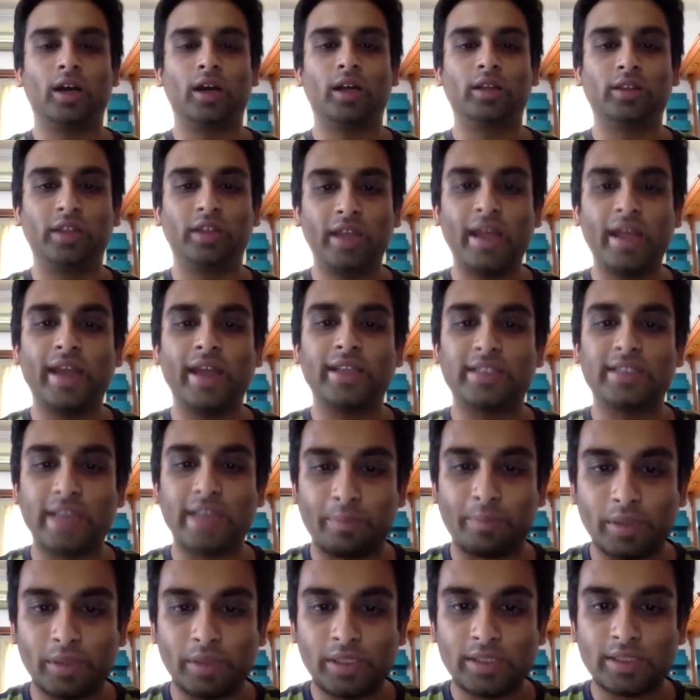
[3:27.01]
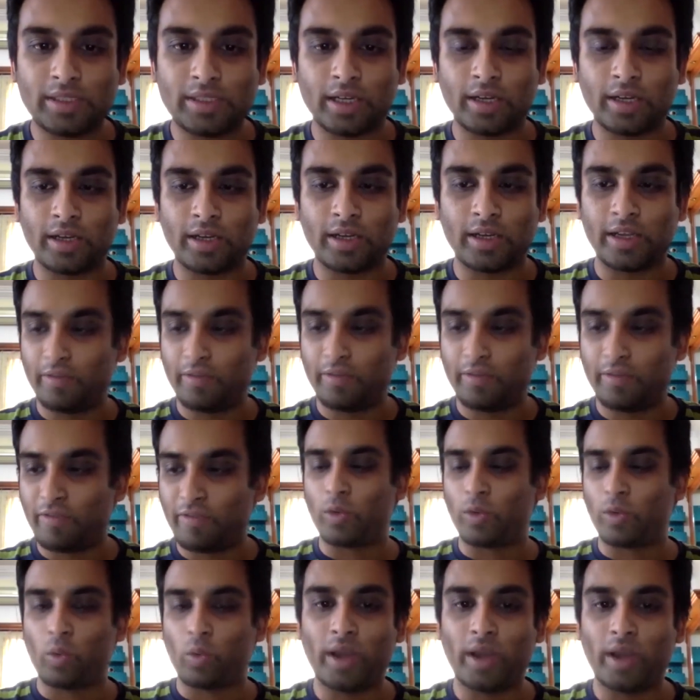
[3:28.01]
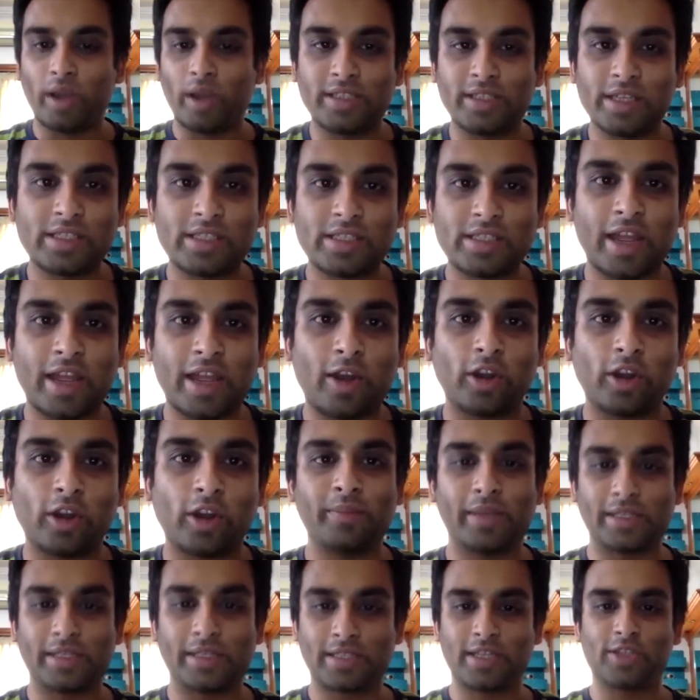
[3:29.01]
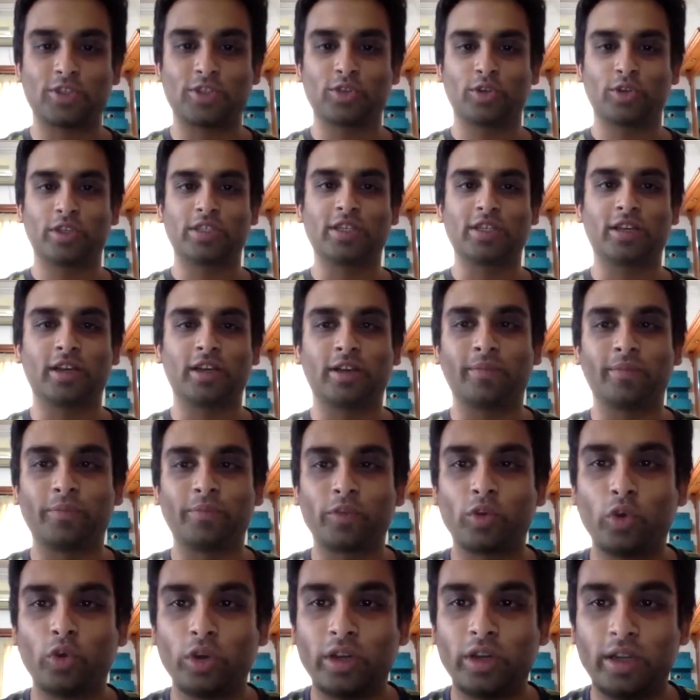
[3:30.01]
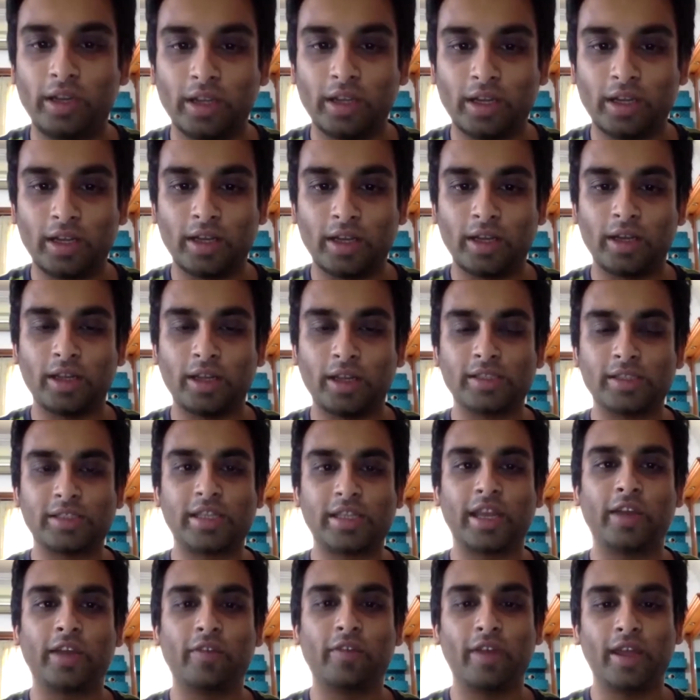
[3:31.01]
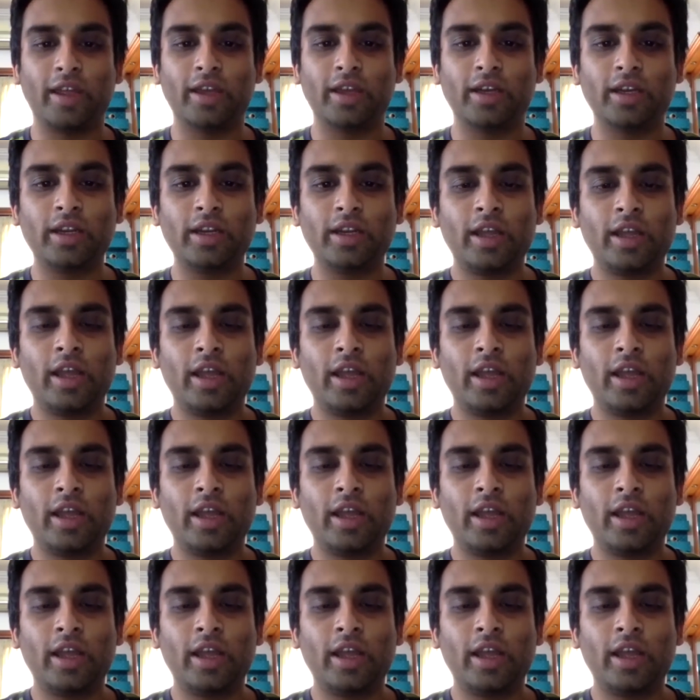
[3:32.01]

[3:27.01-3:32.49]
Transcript: three examples. In fact, one just I got a message, so it's a good segue here.